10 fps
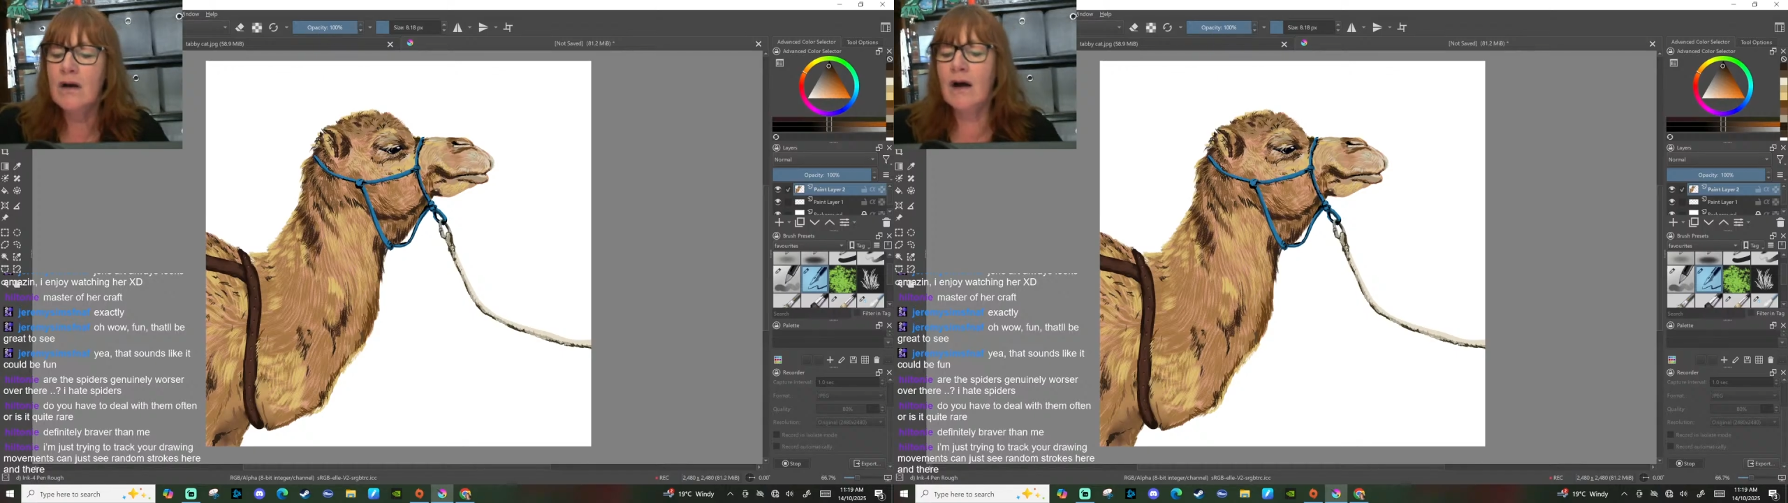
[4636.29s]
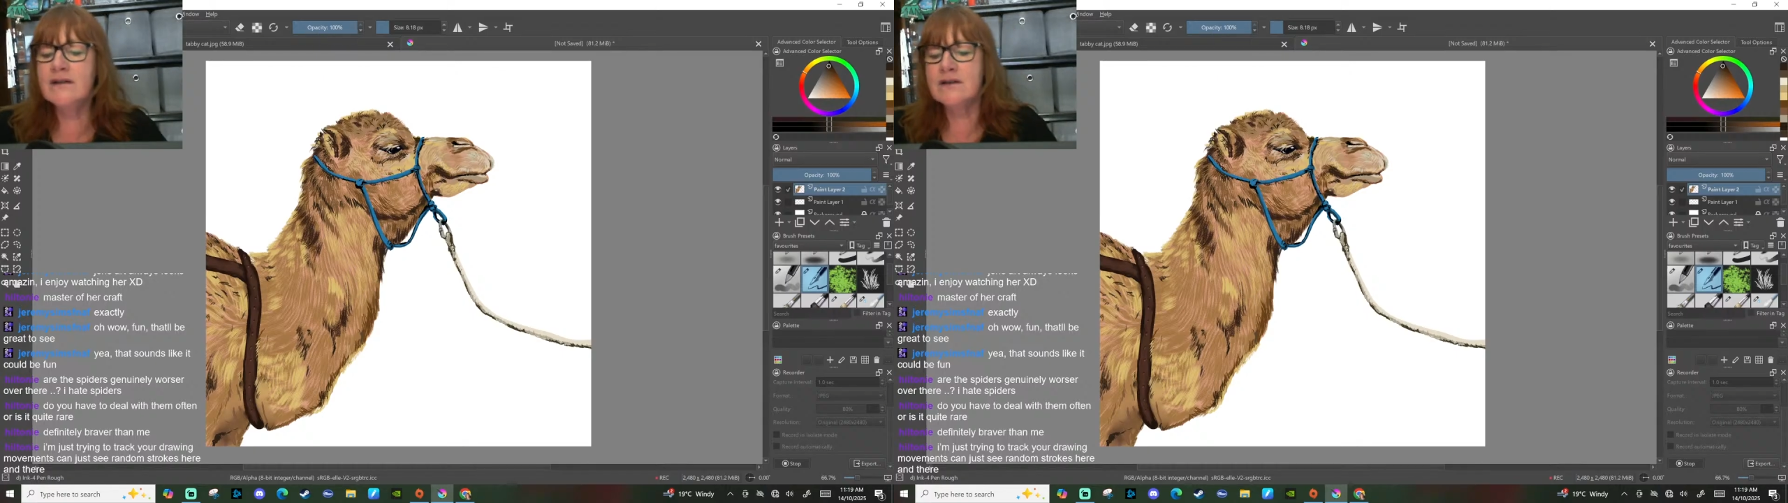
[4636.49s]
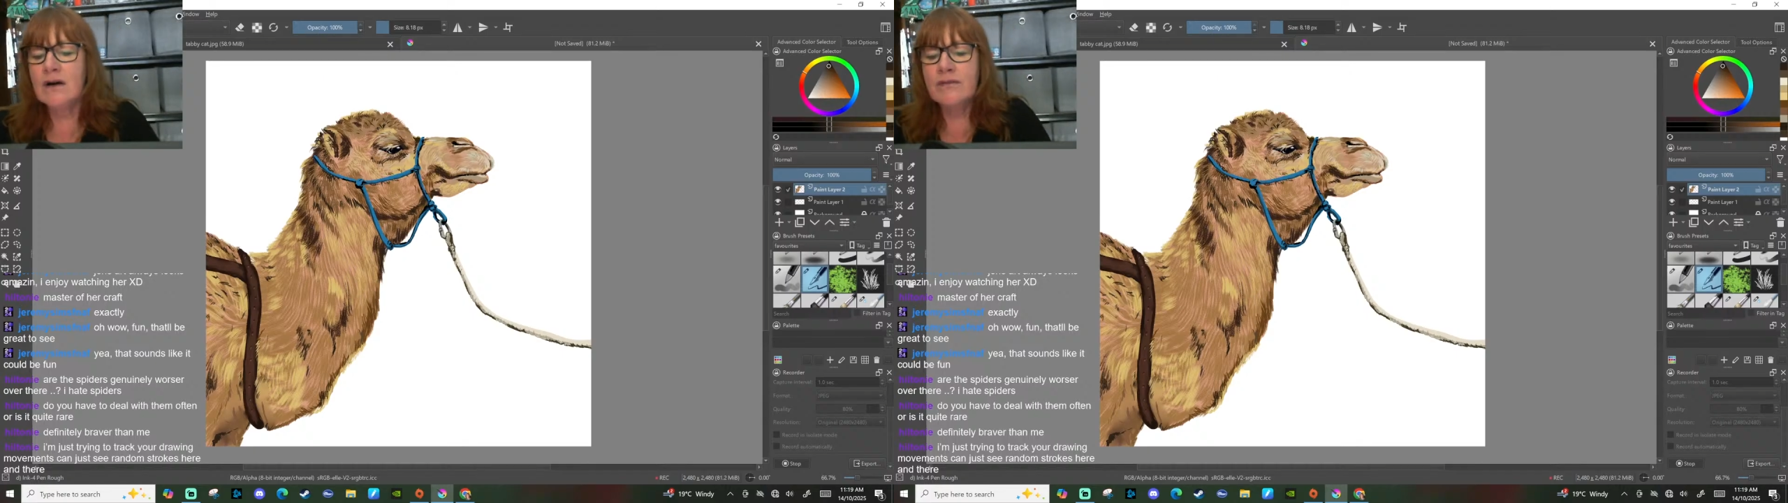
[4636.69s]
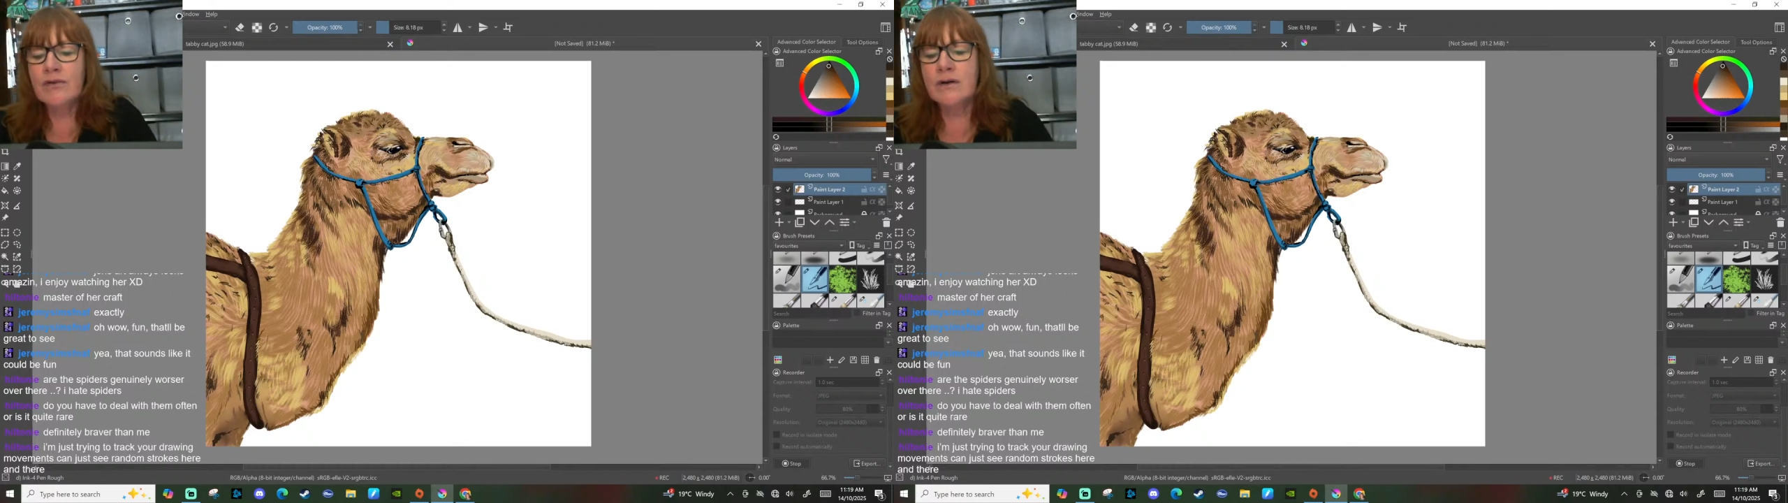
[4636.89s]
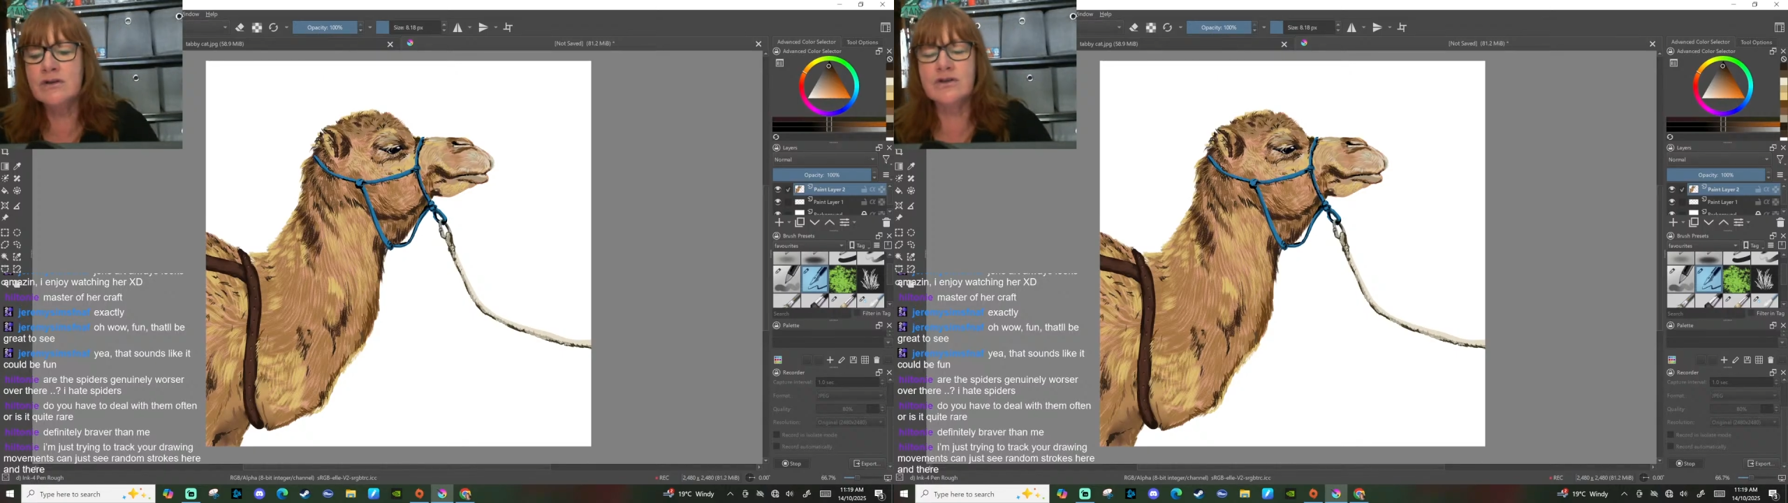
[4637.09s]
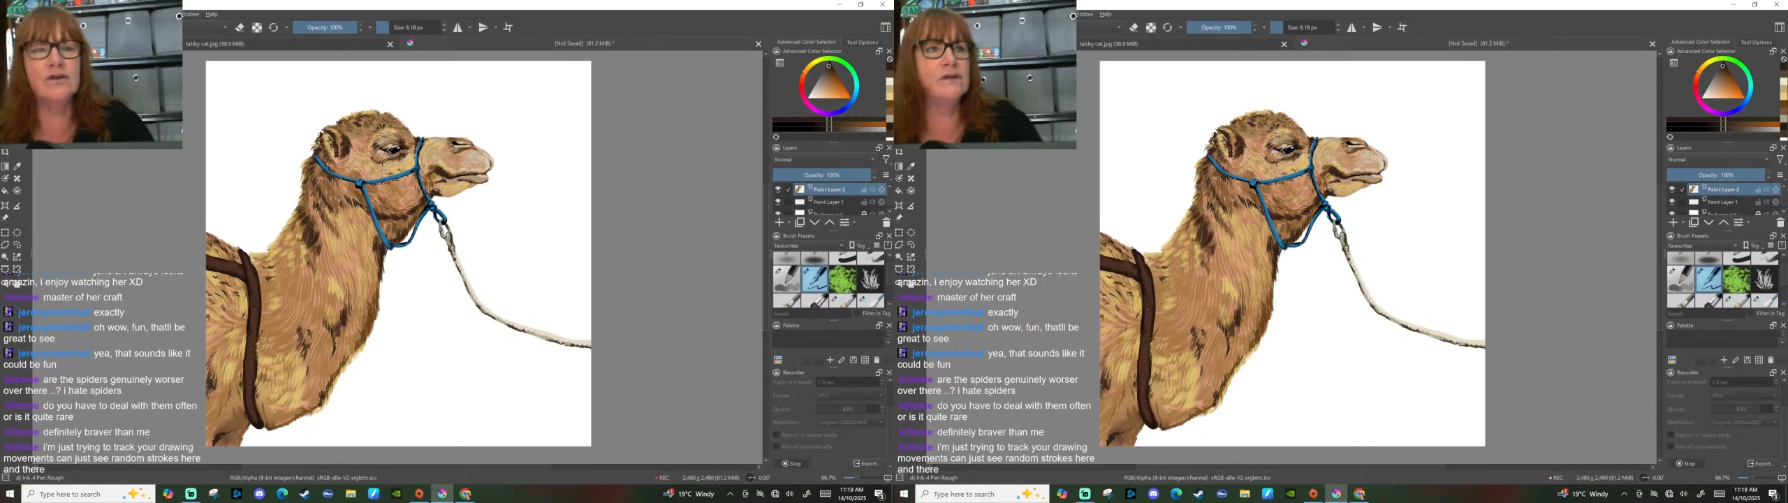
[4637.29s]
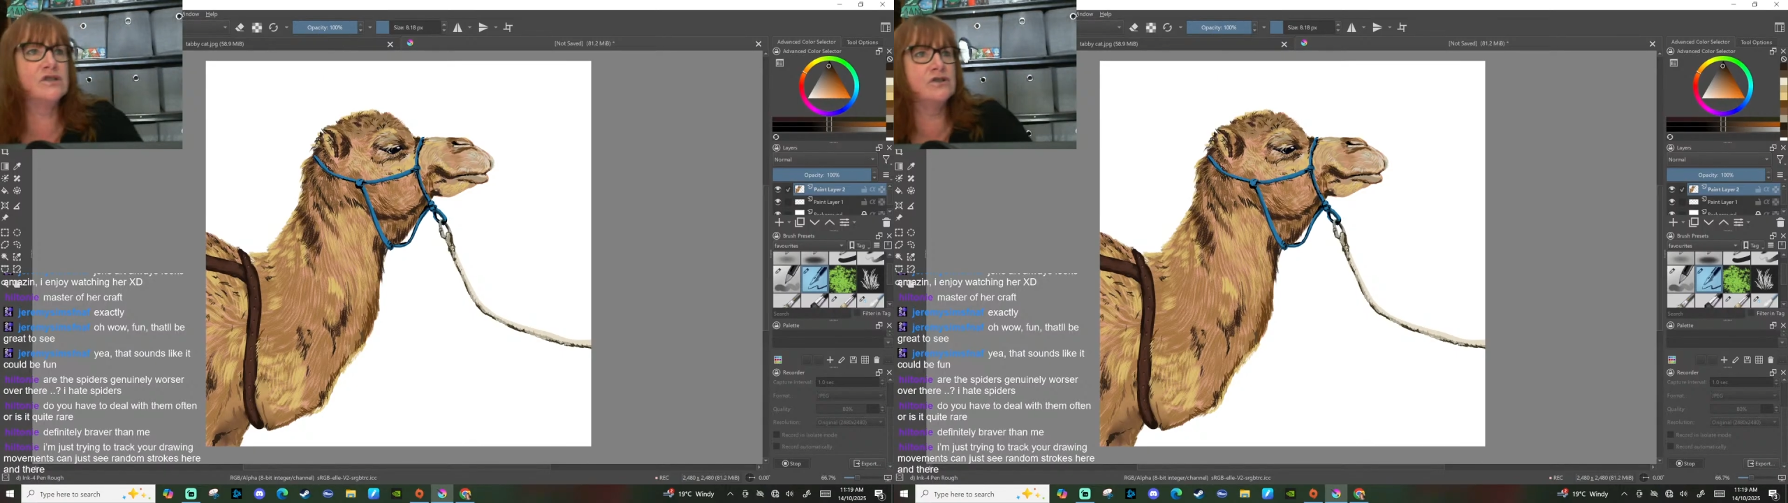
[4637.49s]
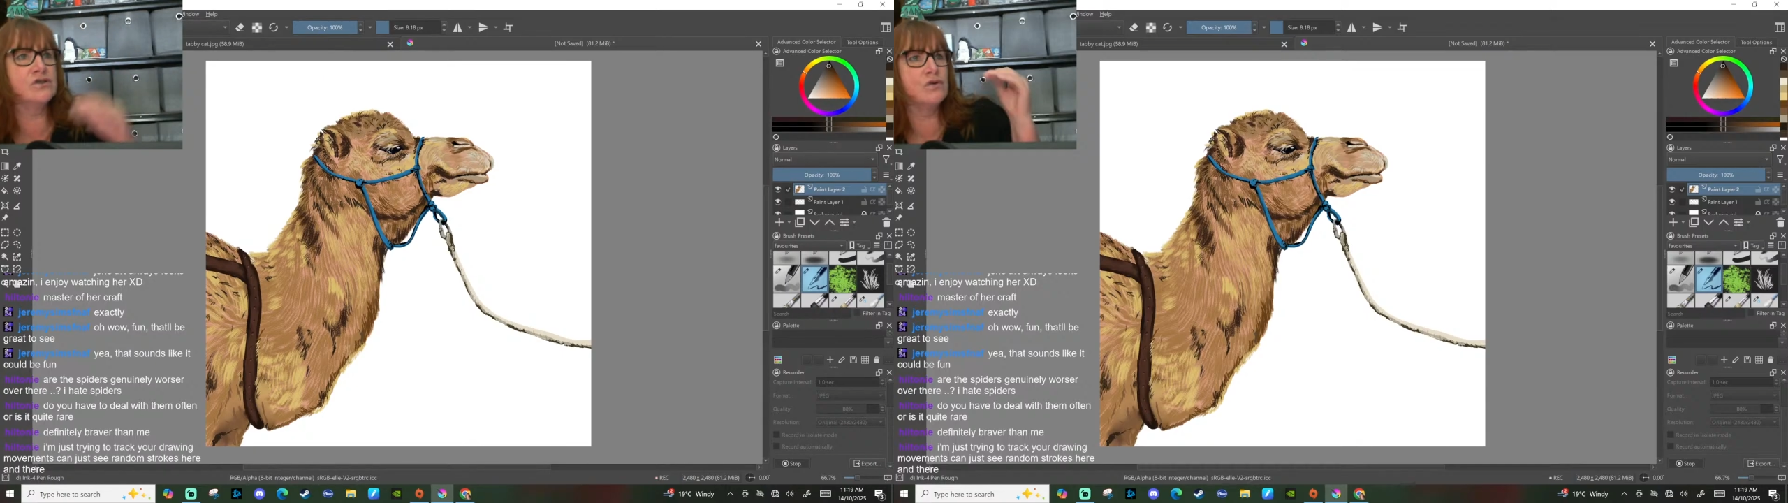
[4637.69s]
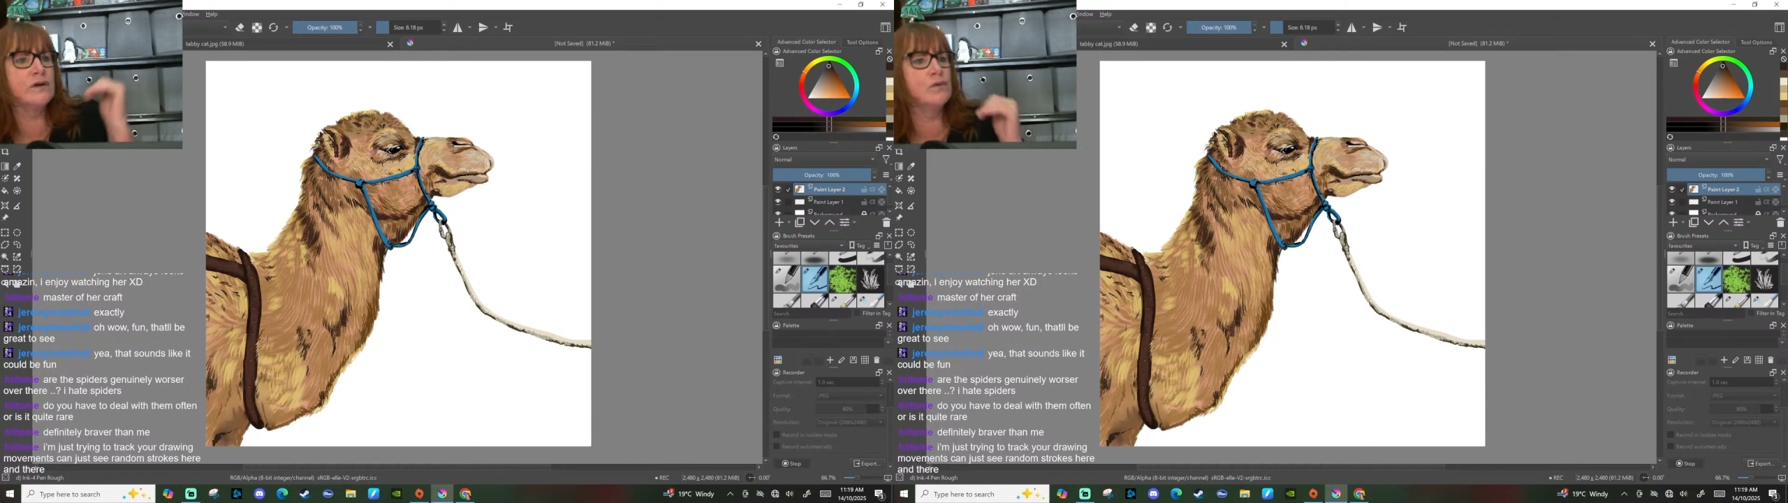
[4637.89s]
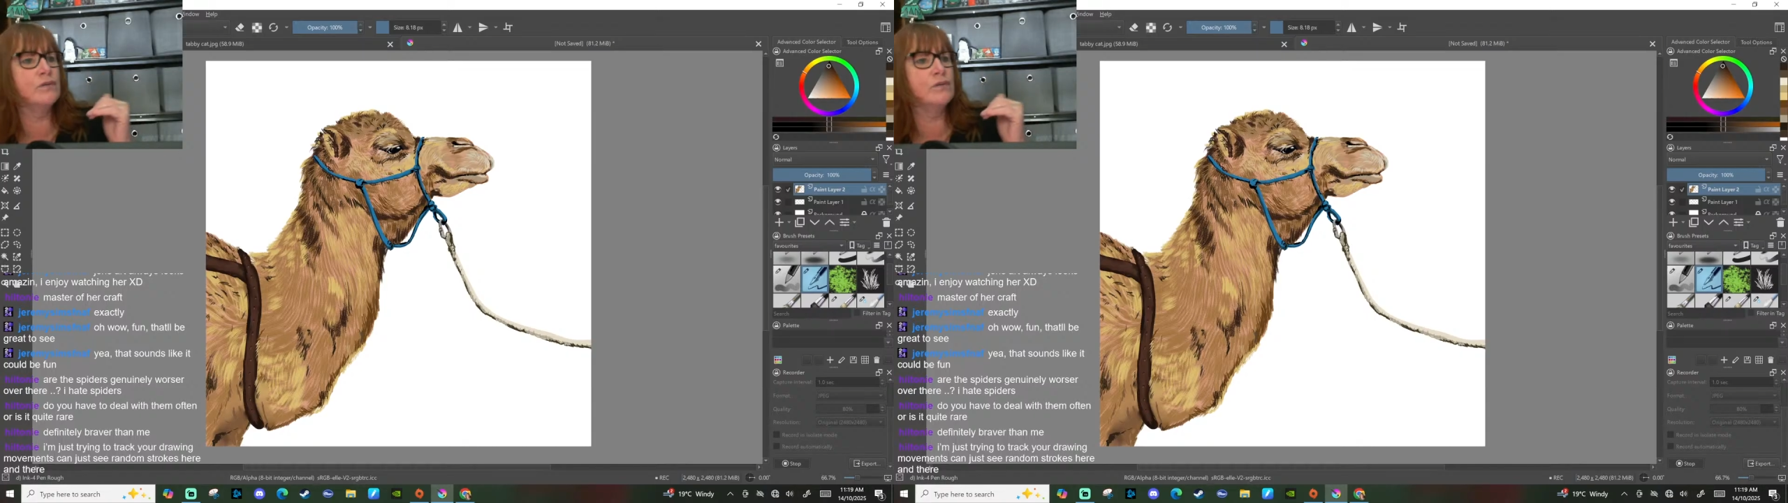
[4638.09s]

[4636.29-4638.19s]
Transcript: I've got to do a tutorial